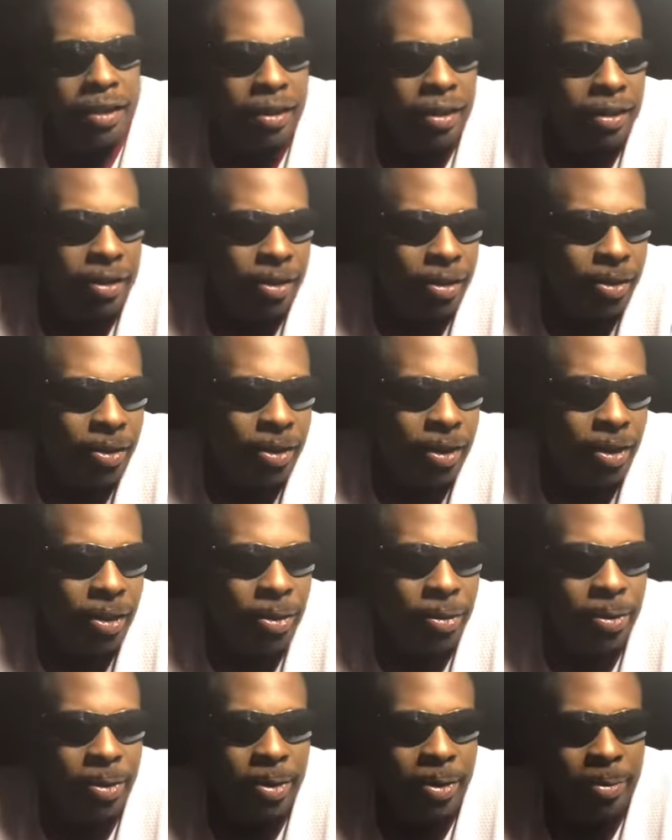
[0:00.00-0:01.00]
Cole
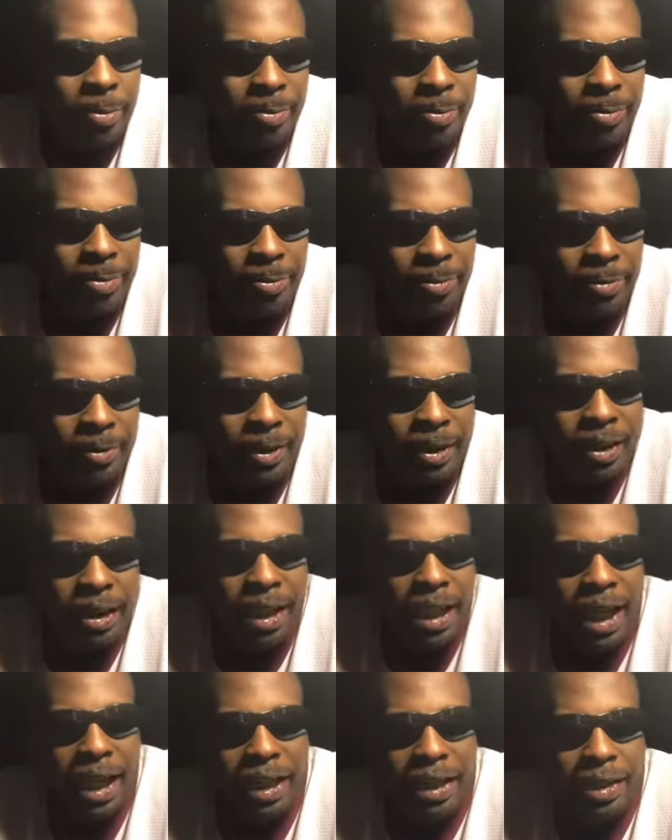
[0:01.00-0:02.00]
Holcomb
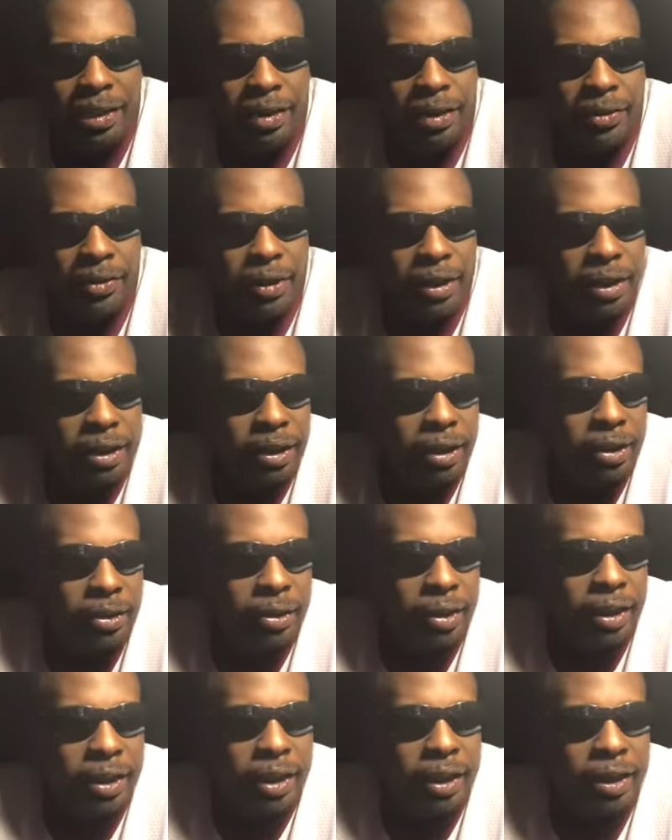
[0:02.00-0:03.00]
out of University of
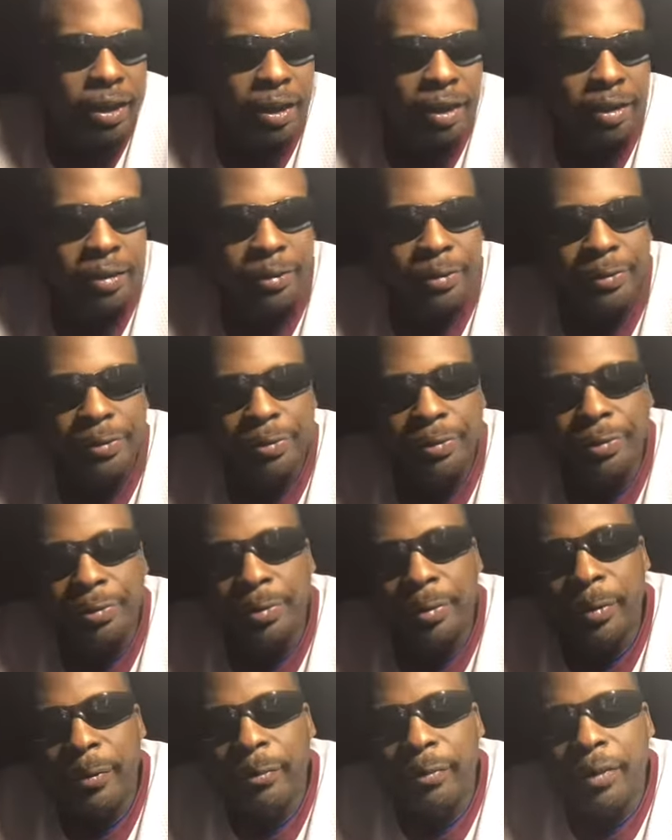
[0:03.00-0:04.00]
North Carolina.
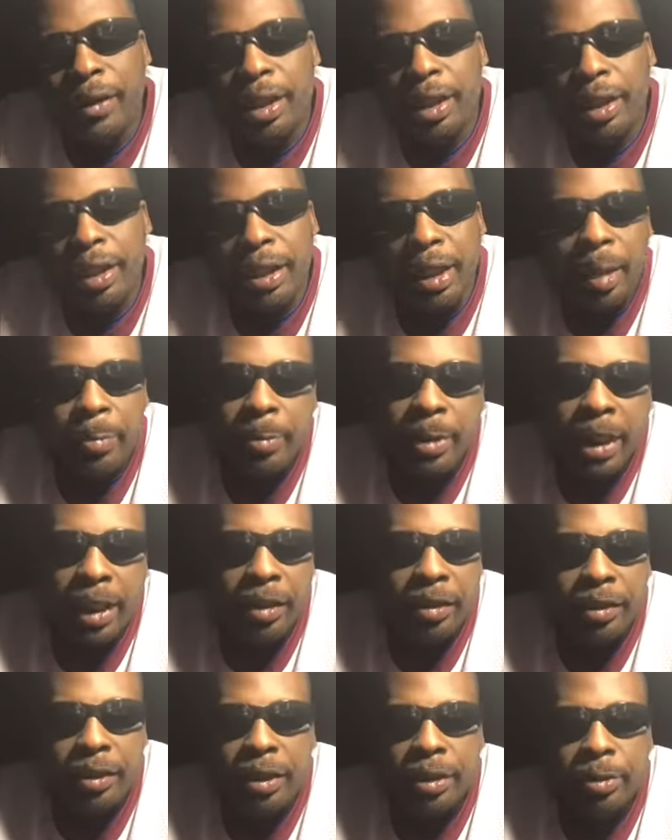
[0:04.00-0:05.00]
Now I'm
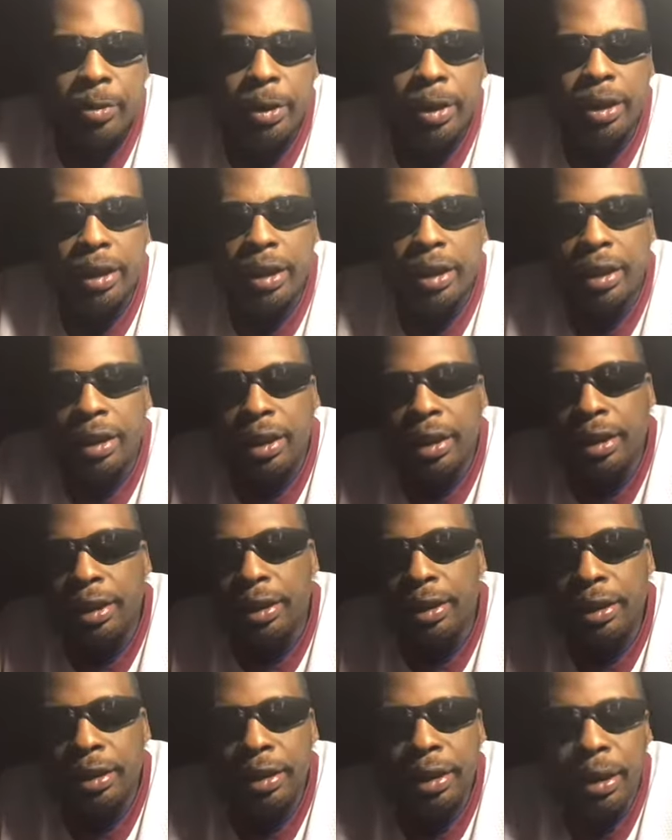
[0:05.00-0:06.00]
down here in North Carolina,
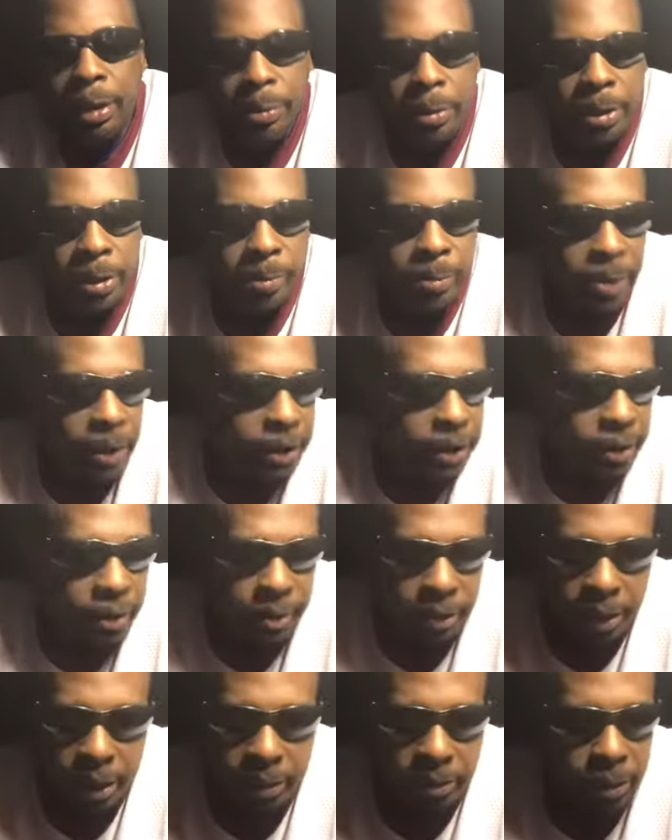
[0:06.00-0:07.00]
and he was the best.
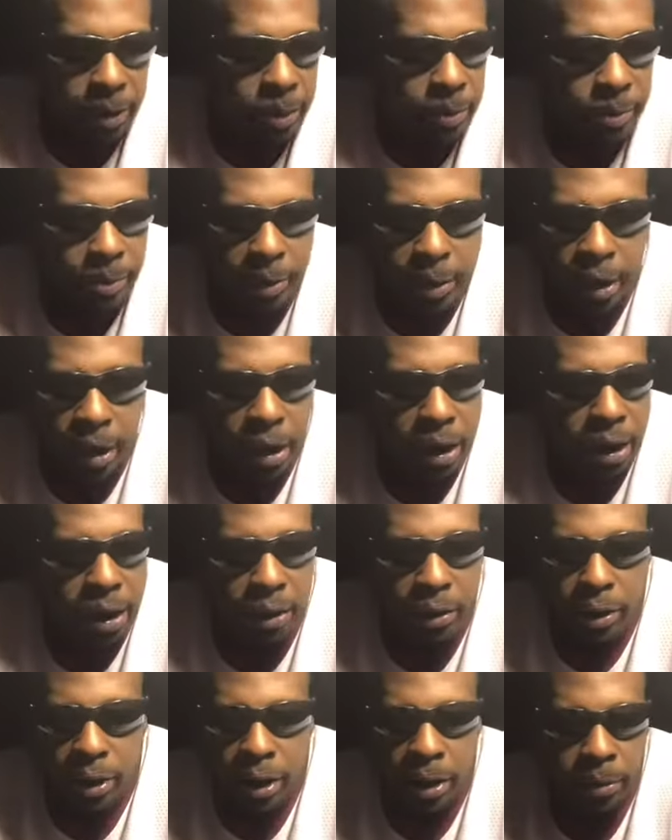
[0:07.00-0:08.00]
He was
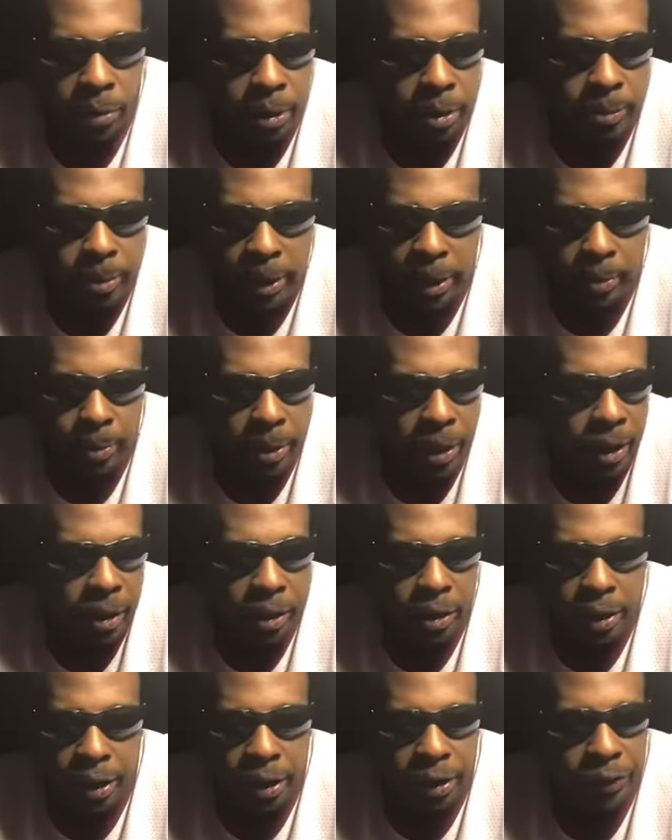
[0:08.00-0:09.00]
the best player
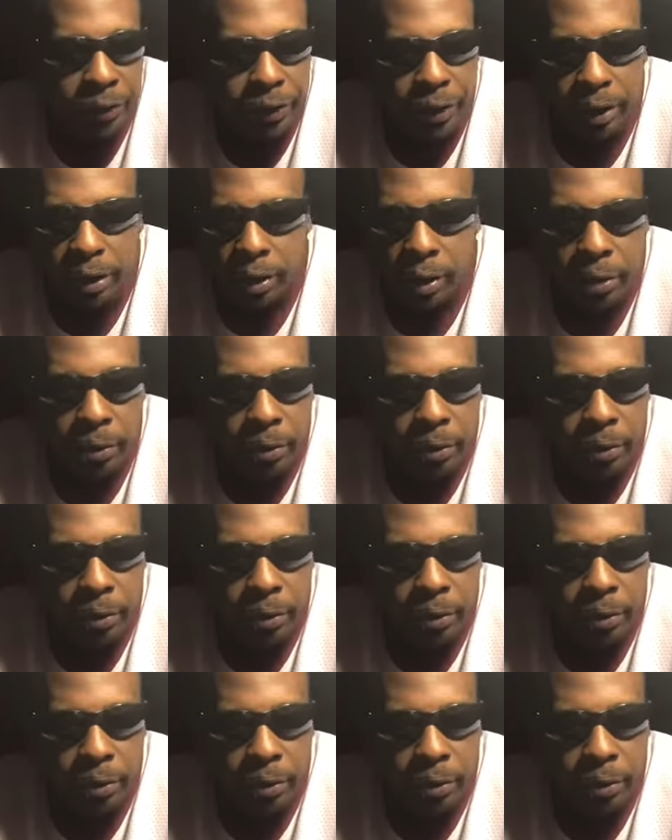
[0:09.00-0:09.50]
on the defense,